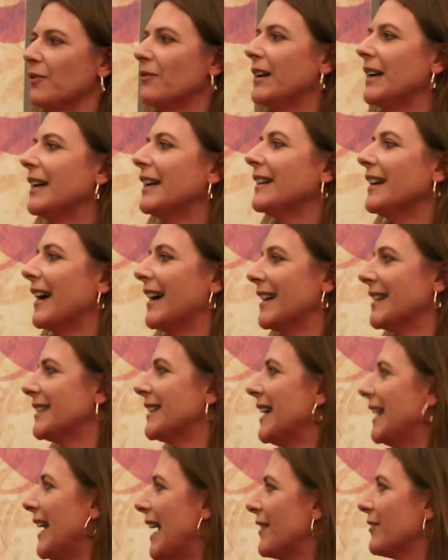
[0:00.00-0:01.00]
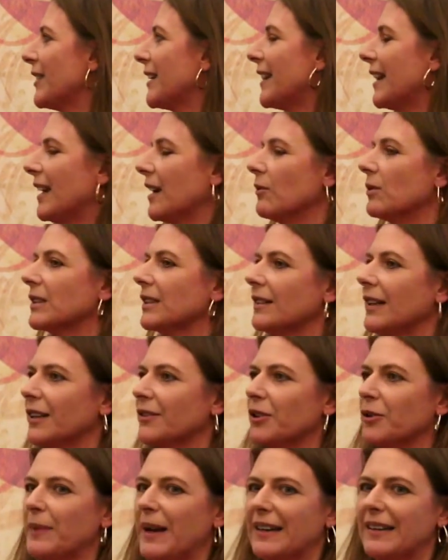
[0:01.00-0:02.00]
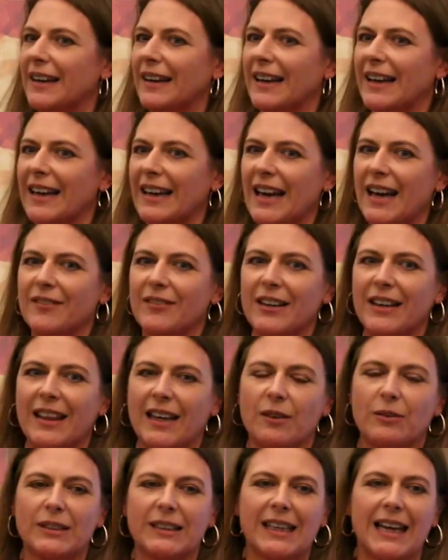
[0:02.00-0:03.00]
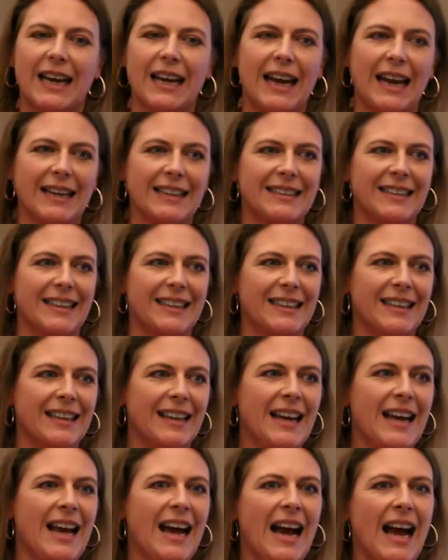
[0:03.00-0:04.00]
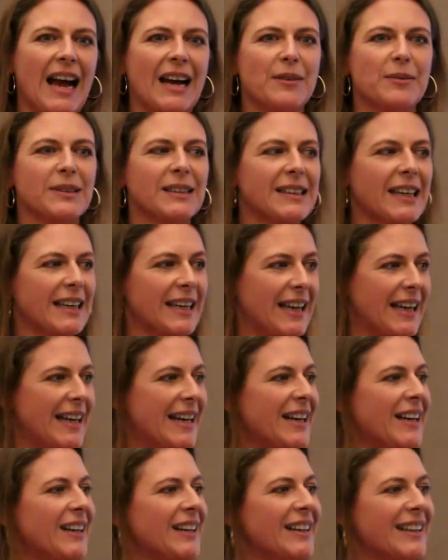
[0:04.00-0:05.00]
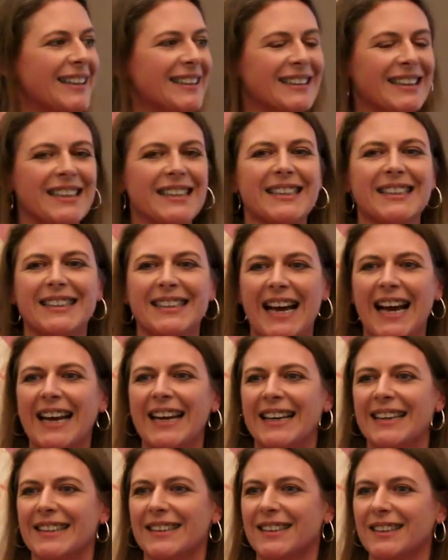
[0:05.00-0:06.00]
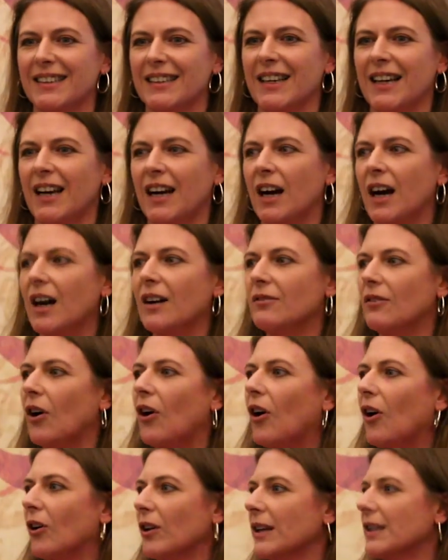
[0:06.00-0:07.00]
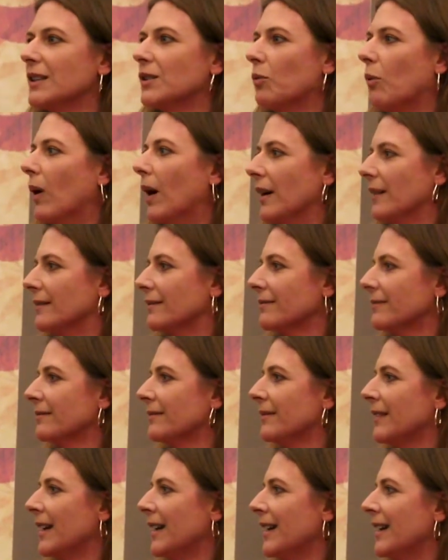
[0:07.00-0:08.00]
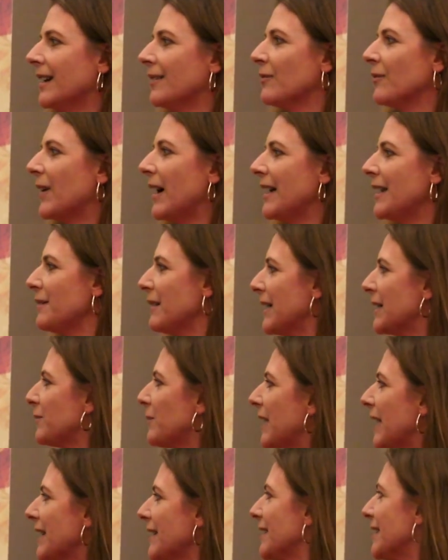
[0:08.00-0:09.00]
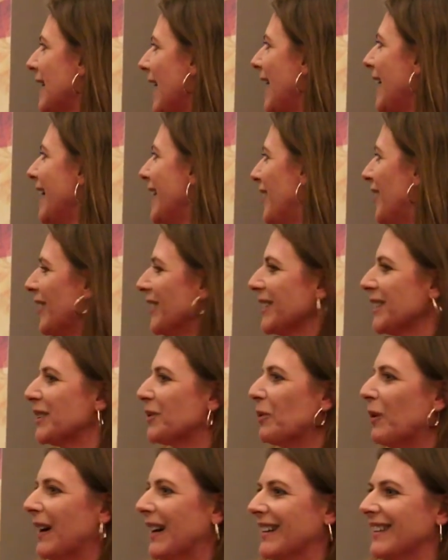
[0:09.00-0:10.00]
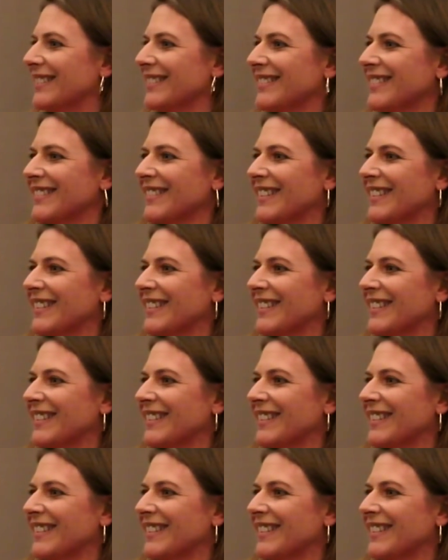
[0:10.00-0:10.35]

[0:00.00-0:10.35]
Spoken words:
realized that everything was electromagnetic and everything was connected, I was like, here is the science of all is one, right? Because we can say all is one,